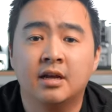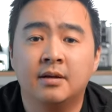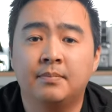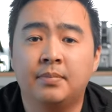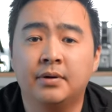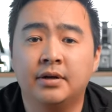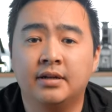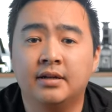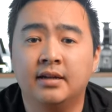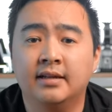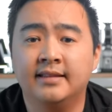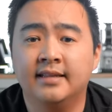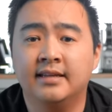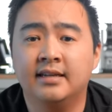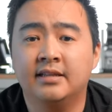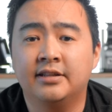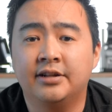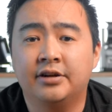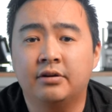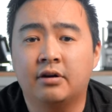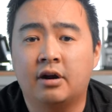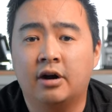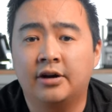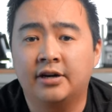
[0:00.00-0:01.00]
but nothing a
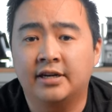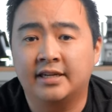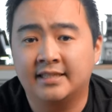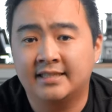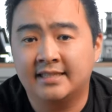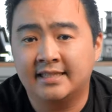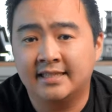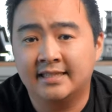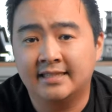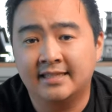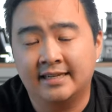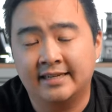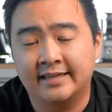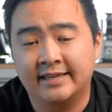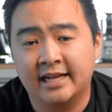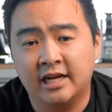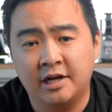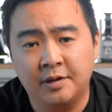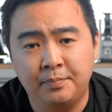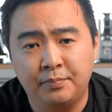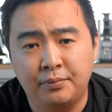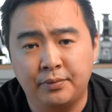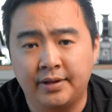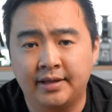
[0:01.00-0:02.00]
little R D T didn't
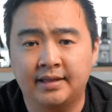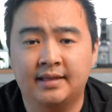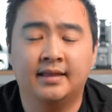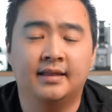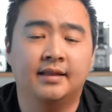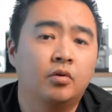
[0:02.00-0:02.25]
help with.